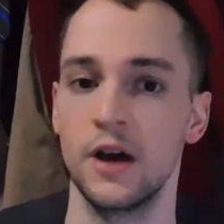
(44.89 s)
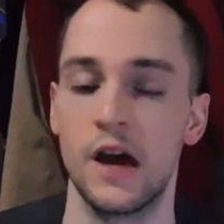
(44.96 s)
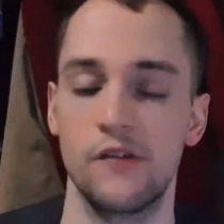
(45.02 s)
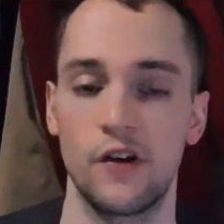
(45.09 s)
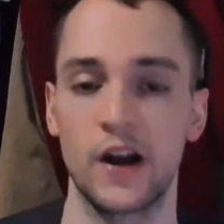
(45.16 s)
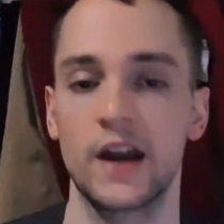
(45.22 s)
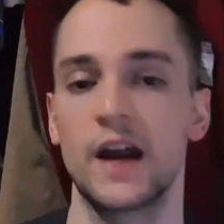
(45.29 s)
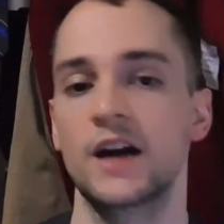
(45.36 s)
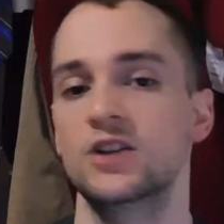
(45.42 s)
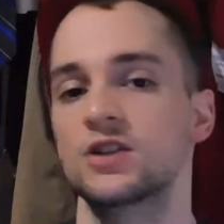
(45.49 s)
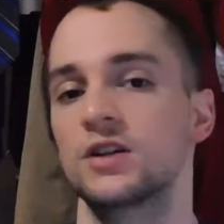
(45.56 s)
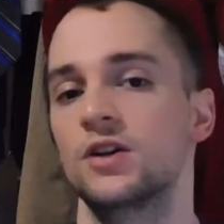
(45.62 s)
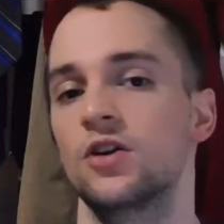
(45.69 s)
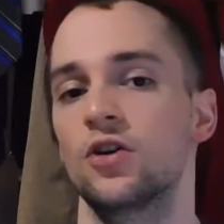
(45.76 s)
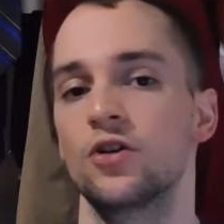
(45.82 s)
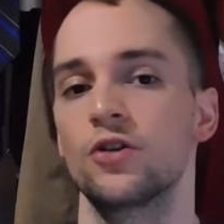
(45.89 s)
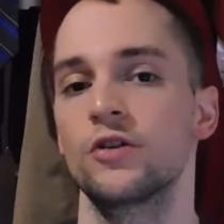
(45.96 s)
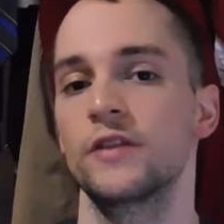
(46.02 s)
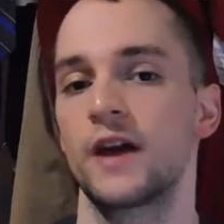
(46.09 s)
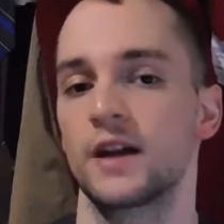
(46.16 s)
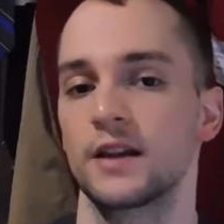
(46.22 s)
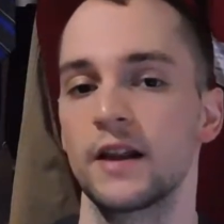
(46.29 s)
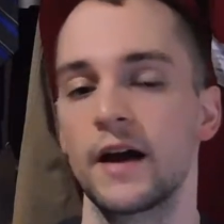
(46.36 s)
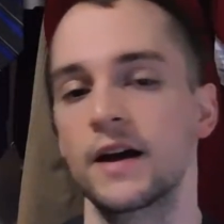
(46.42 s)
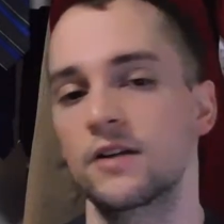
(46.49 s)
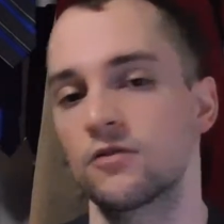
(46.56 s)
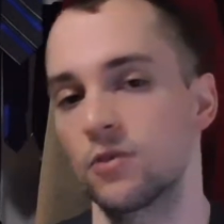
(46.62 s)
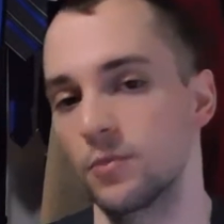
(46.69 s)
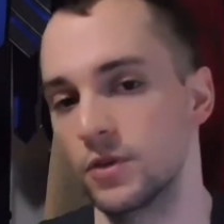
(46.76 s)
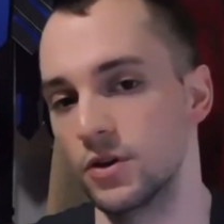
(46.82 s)
if I can actually earn that like
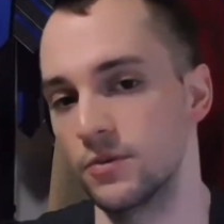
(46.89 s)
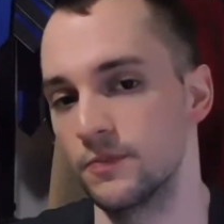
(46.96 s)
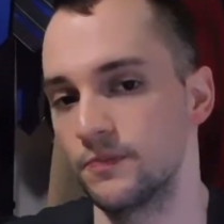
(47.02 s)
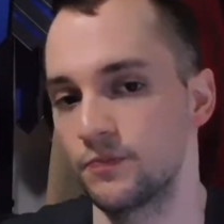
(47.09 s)
from you,